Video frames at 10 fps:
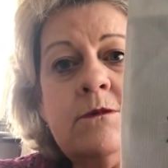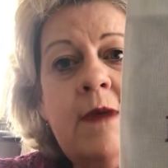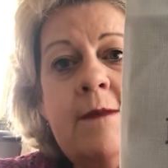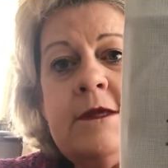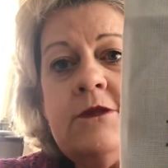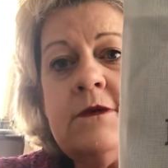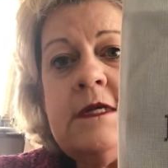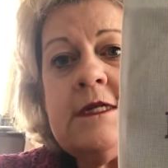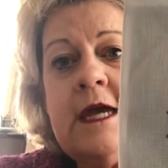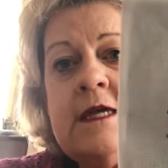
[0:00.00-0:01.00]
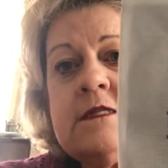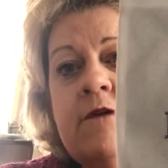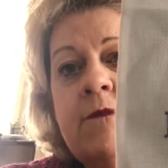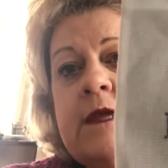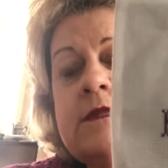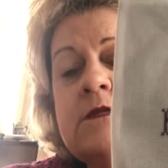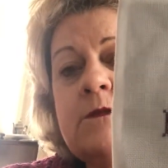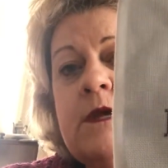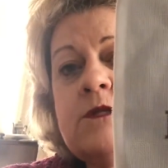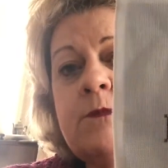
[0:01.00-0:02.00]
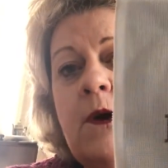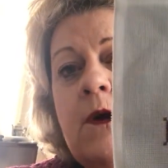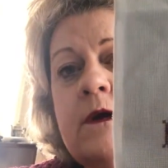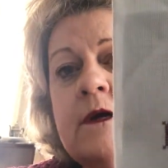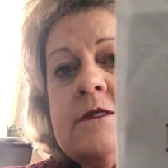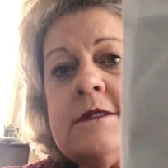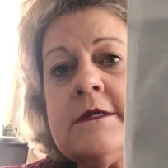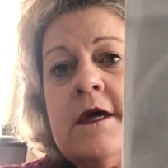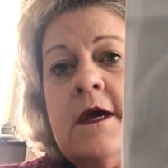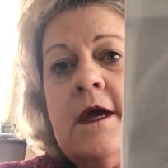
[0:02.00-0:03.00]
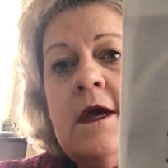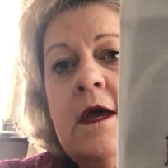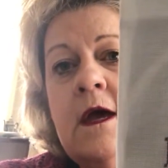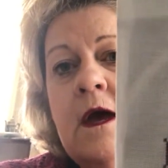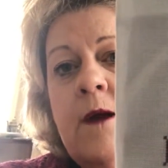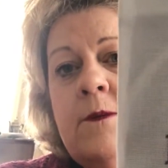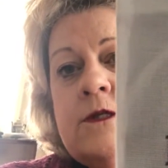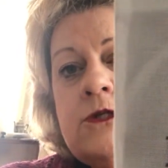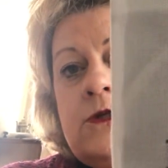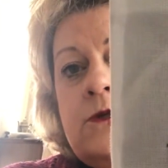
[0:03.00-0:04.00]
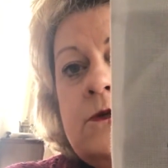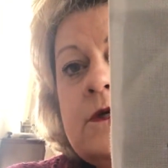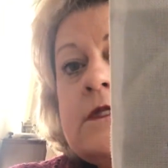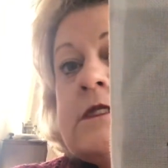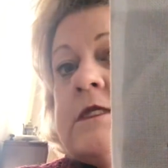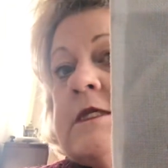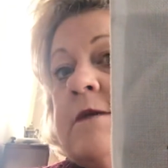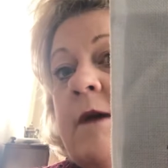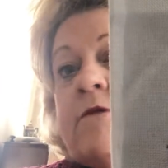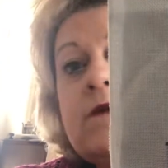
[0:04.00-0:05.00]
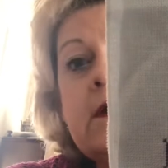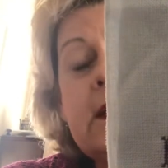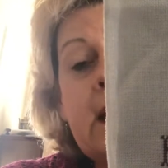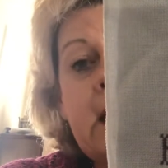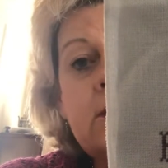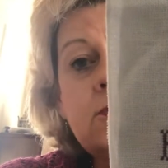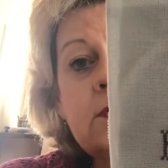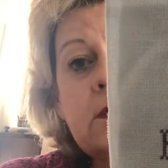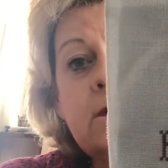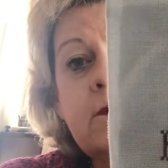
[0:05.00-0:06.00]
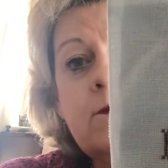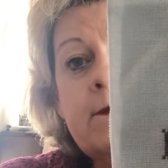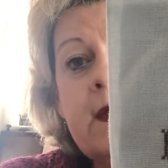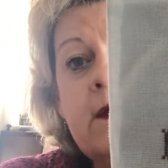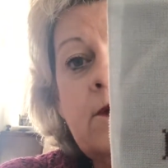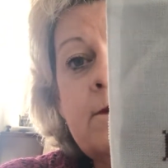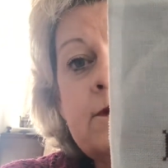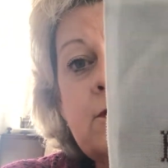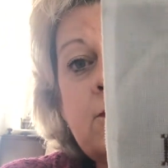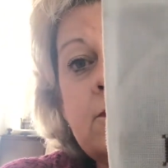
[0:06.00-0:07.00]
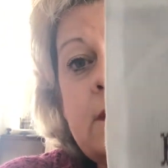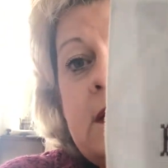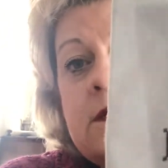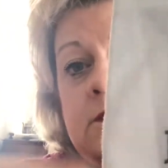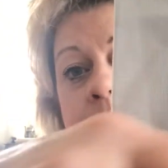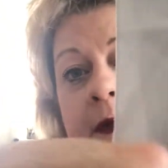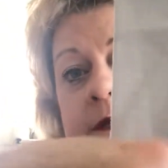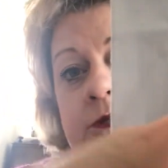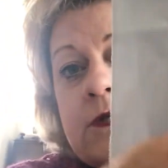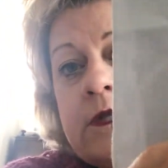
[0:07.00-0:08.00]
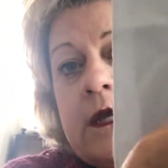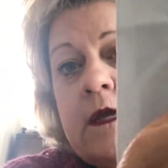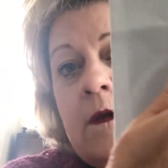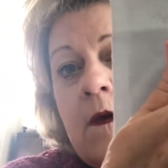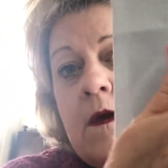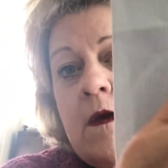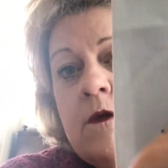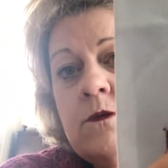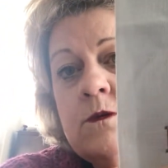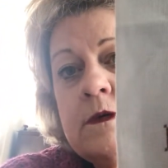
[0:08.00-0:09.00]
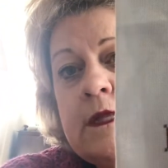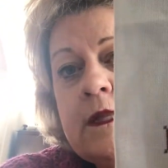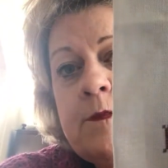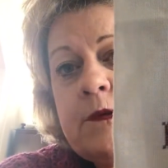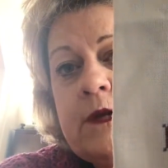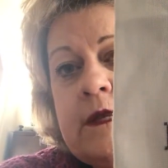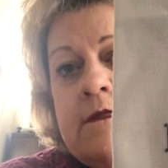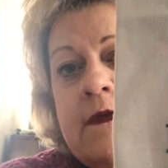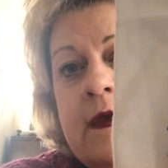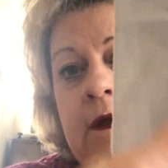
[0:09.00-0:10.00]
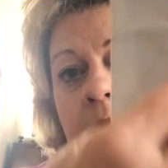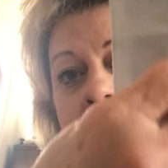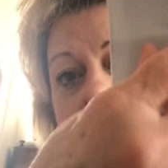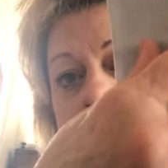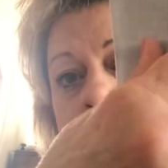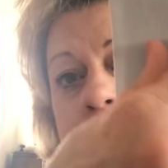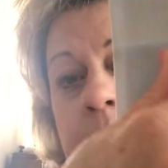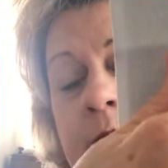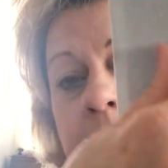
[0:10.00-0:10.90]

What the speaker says: maybe 3 days, I've made this much progress. I wish you could see my variegation a little better, but the green especially, really pretty there. And the blue